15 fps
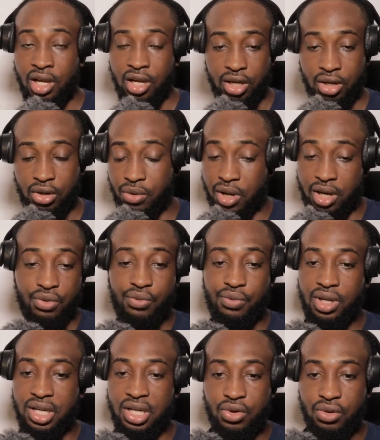You know, I don't
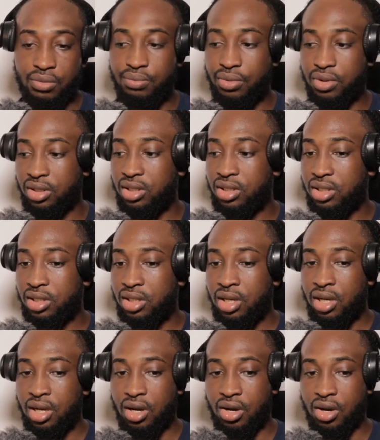really know, but
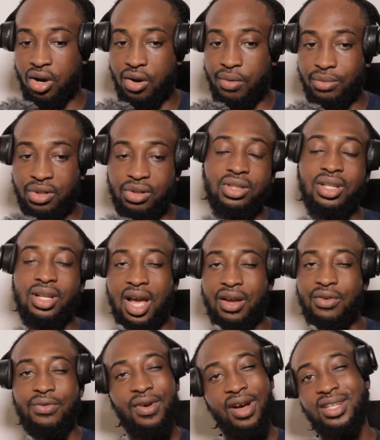um, looks like
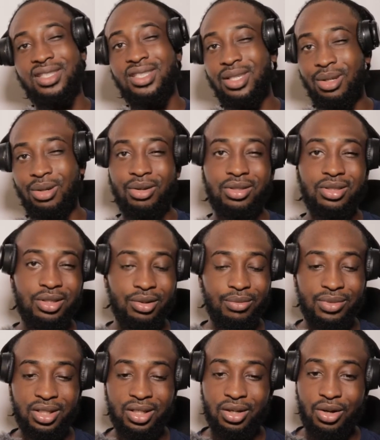Fancy got
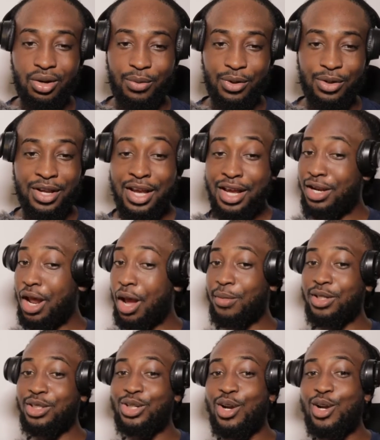something coming. Now I'm
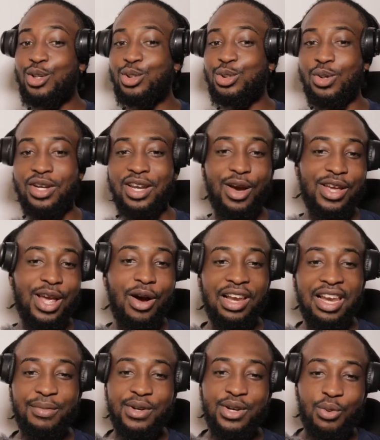enjoying this one. Now y'all
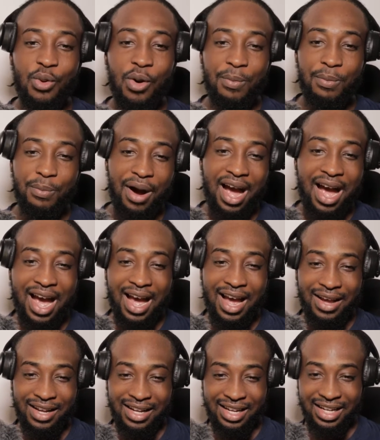let me know what ba
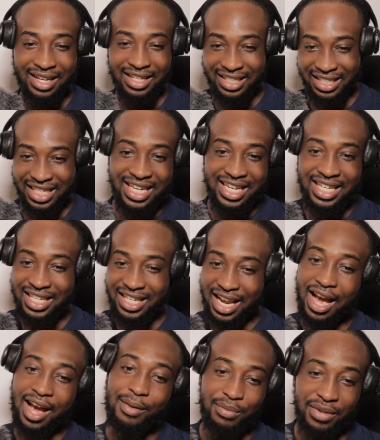yin
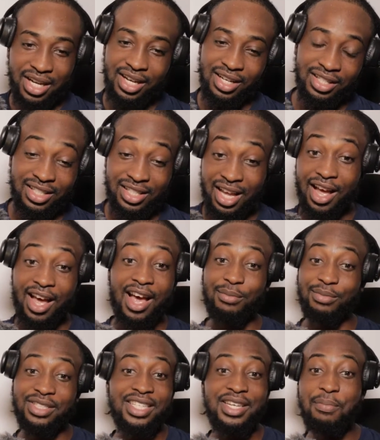ya means. I, am
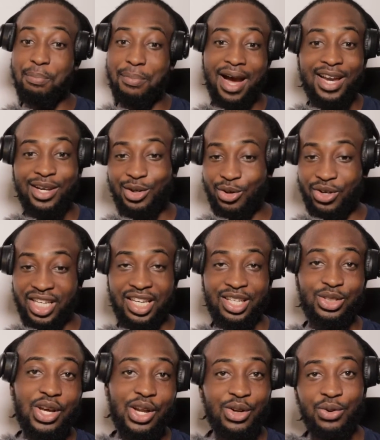seeing mad dog here,
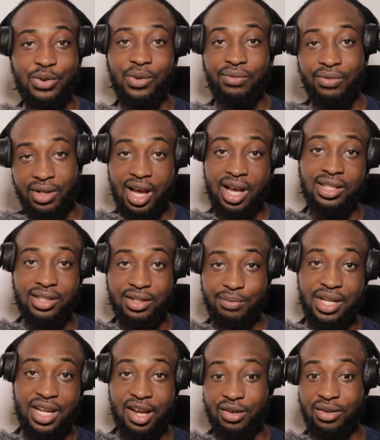so I don't know if that's the
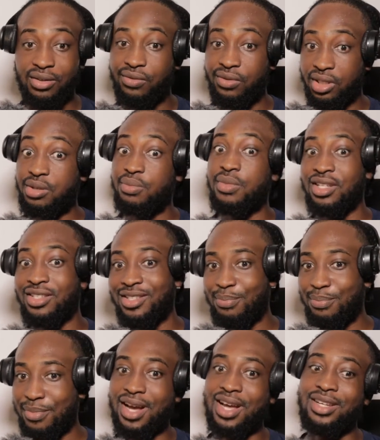me. I don't know if it means
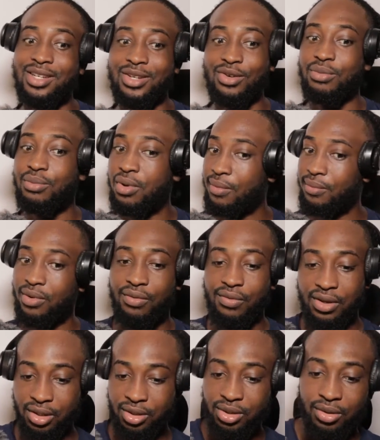mad dog, but I'm
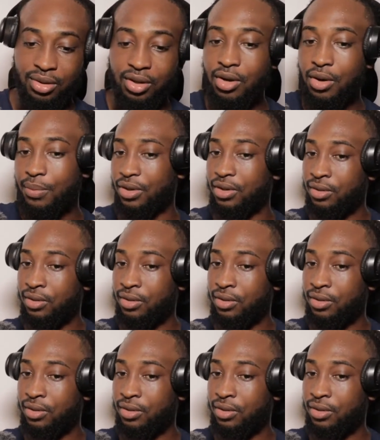loving the song. Come on.